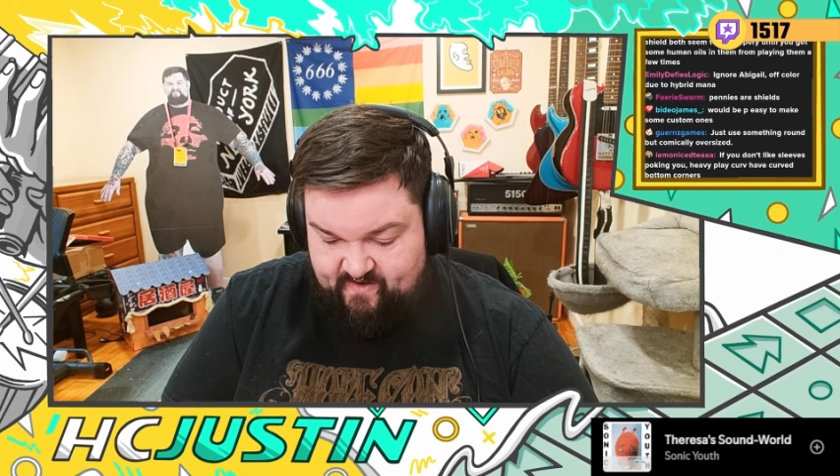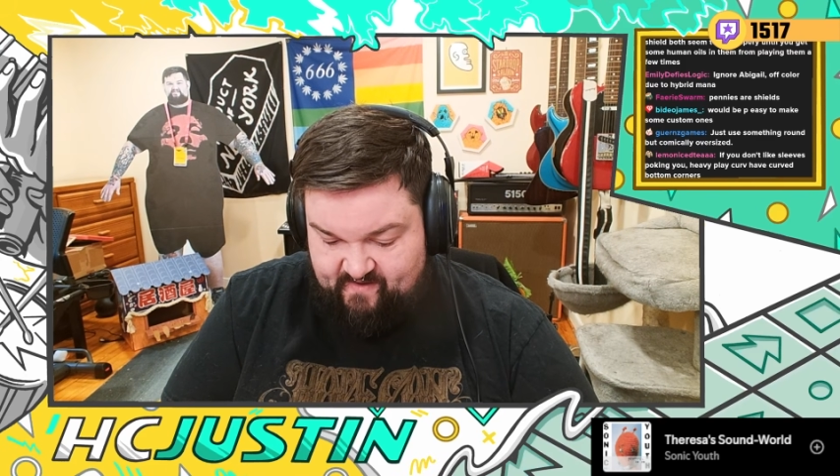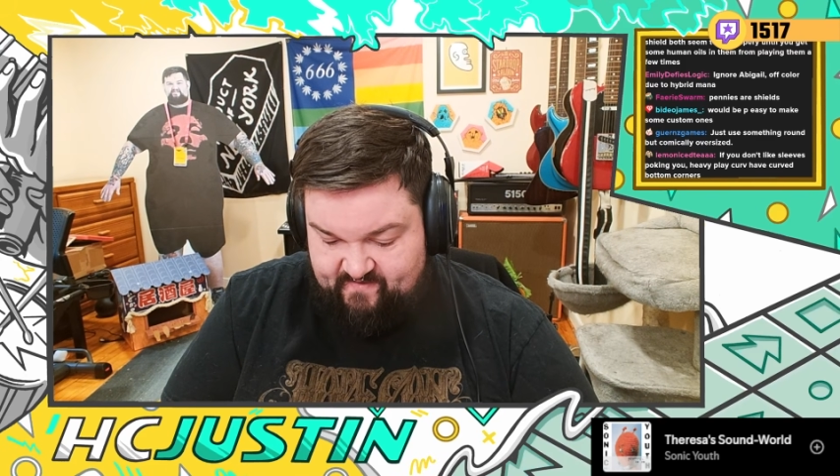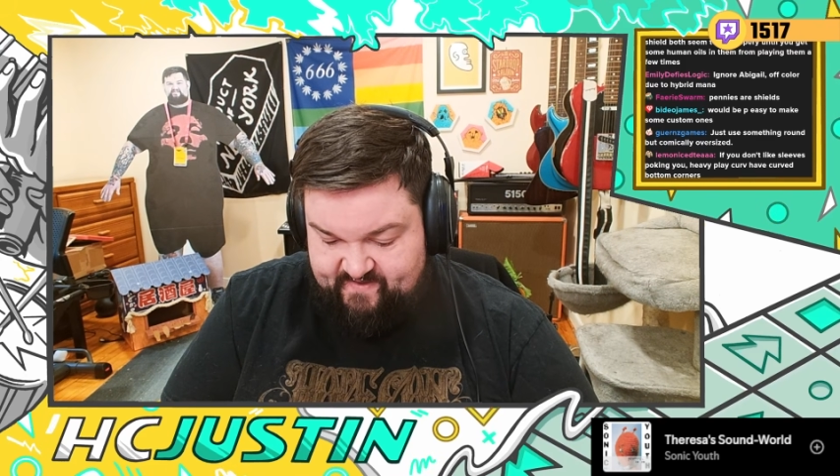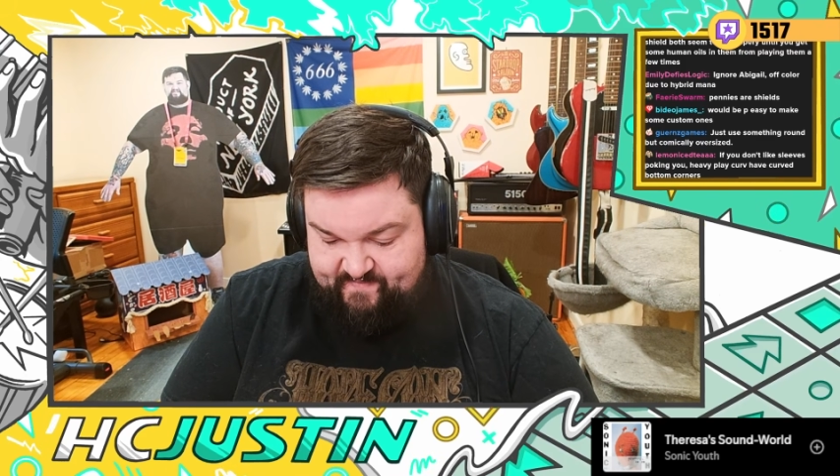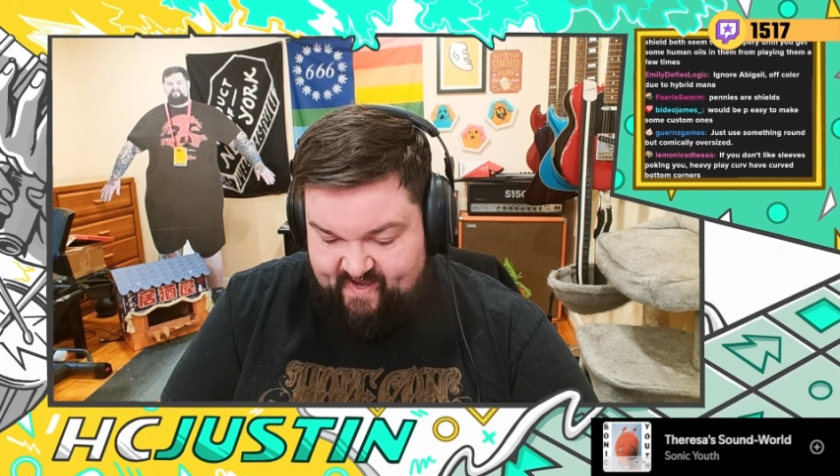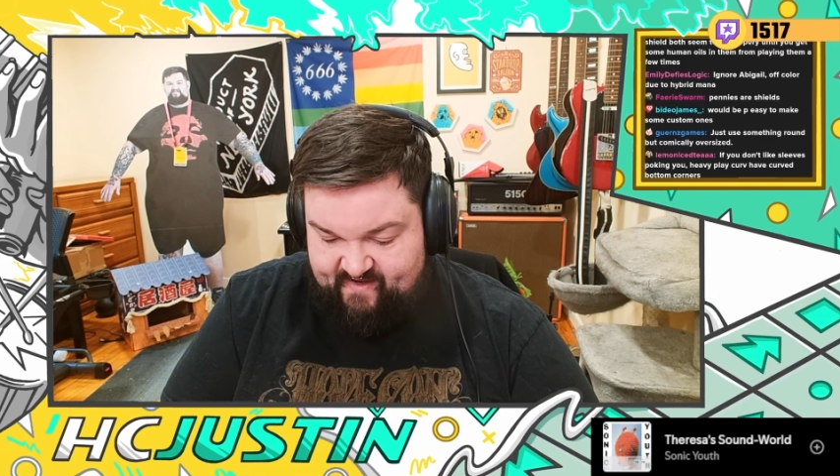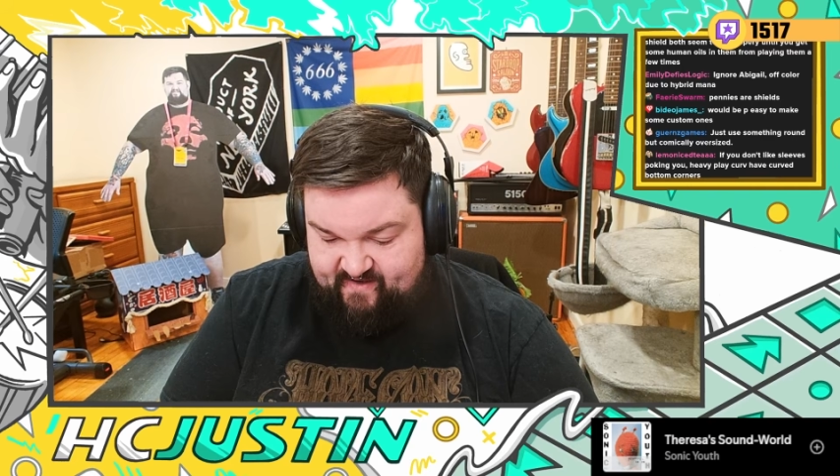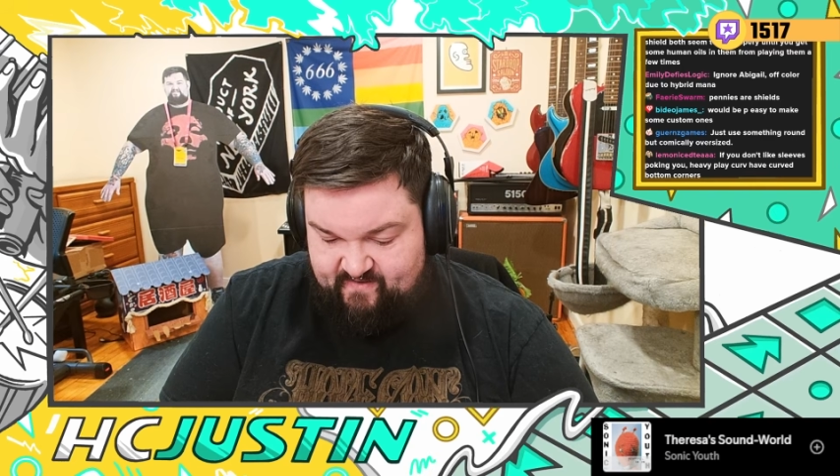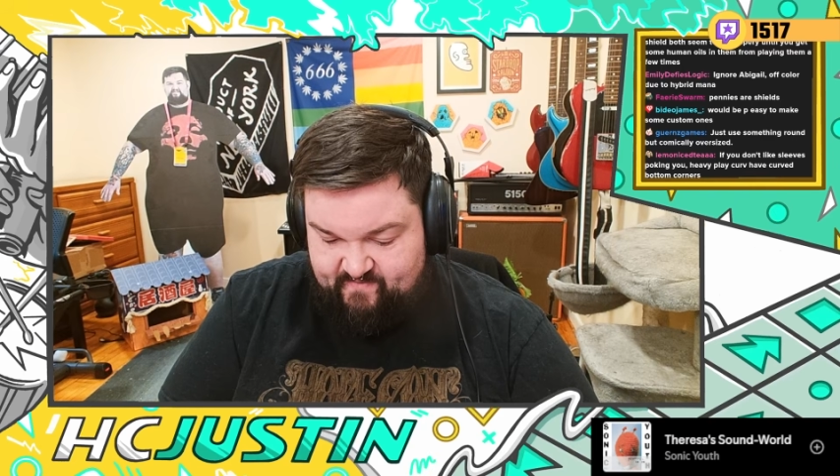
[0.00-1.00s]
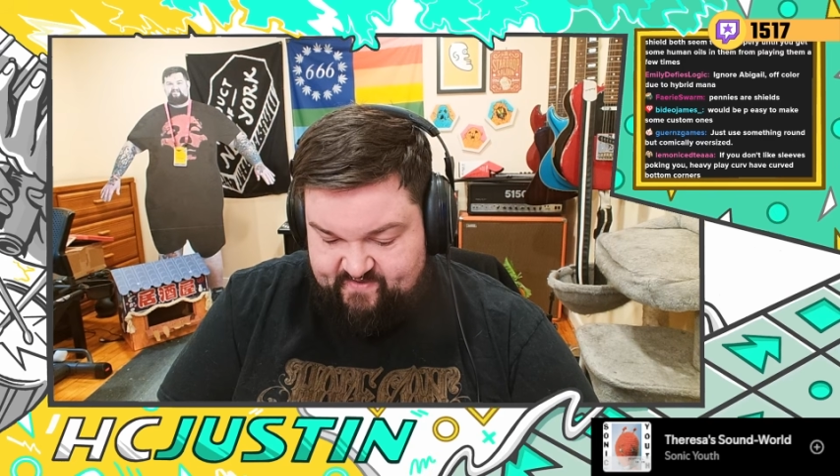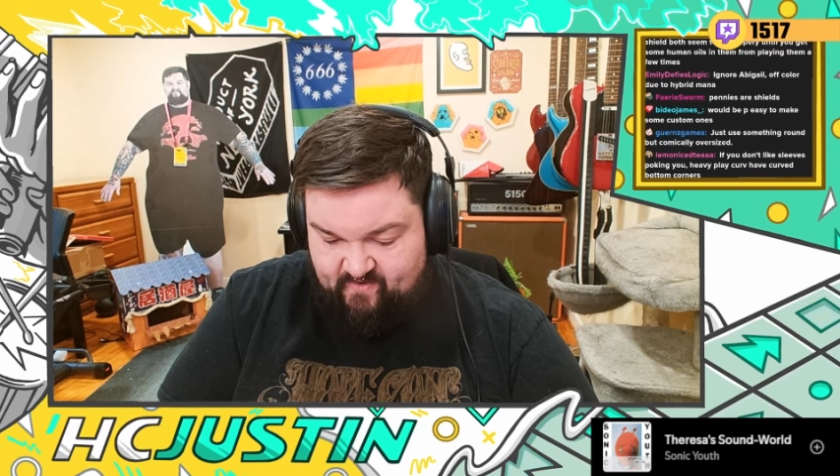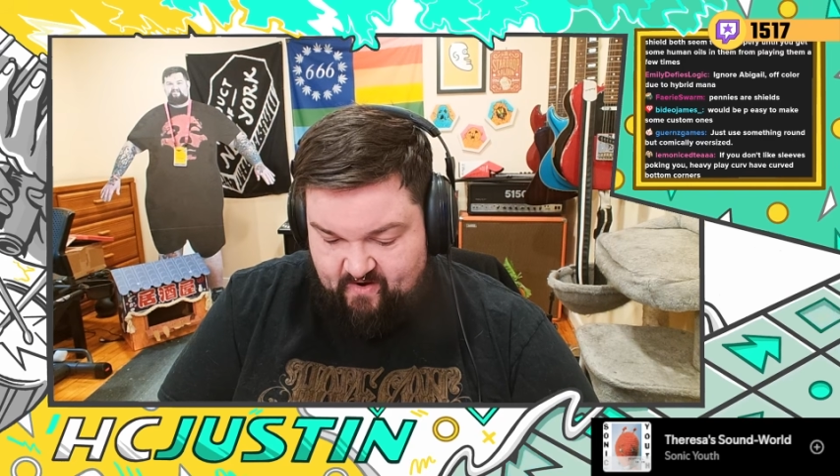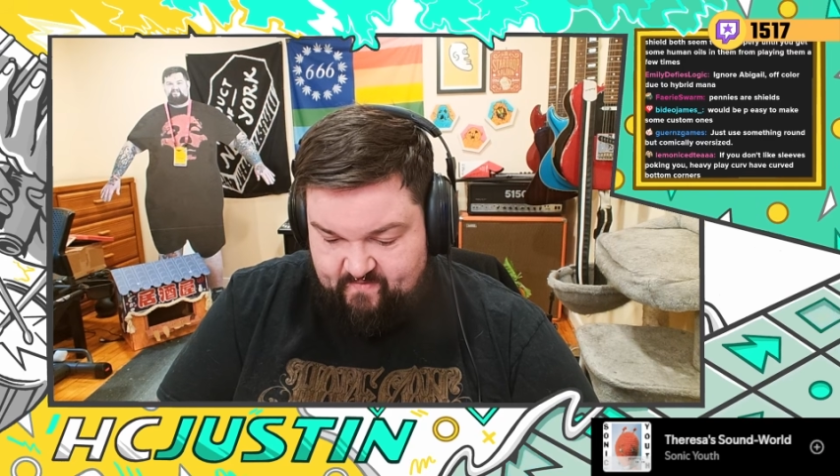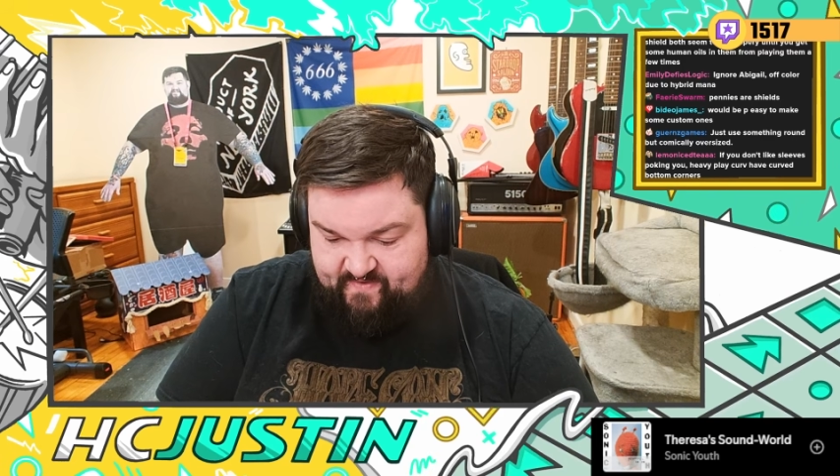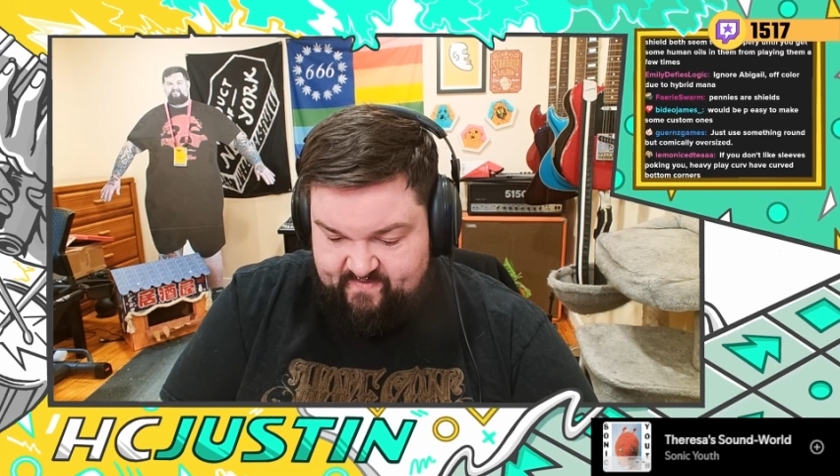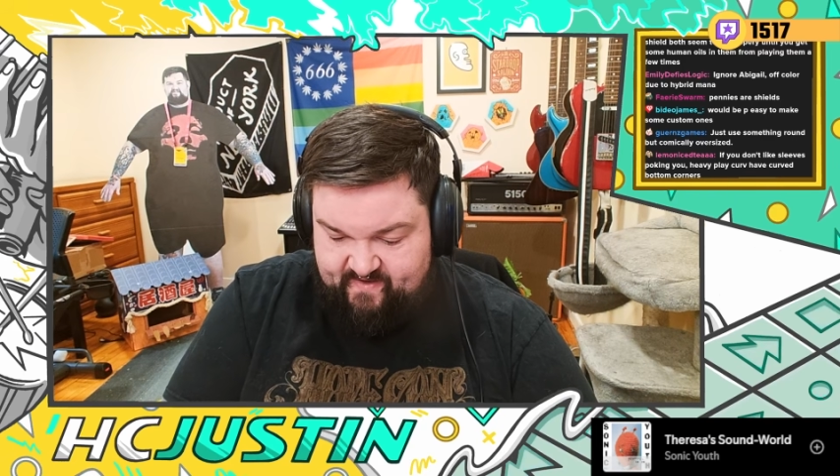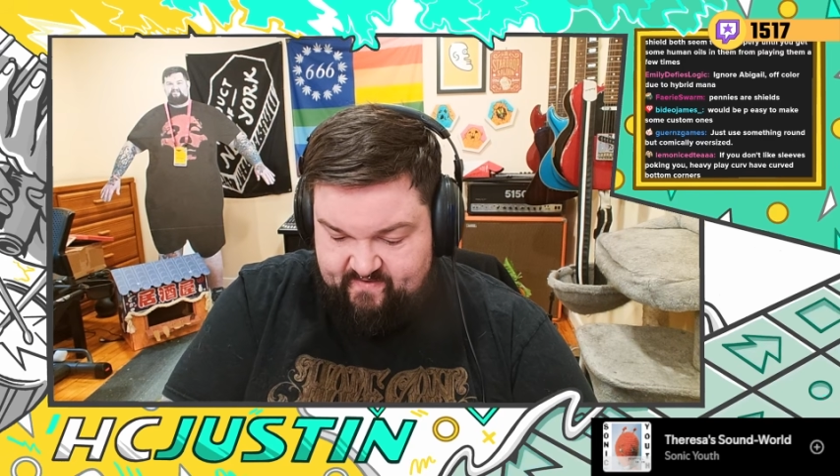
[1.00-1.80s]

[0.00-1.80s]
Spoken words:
colorless mana? What's wrong with me?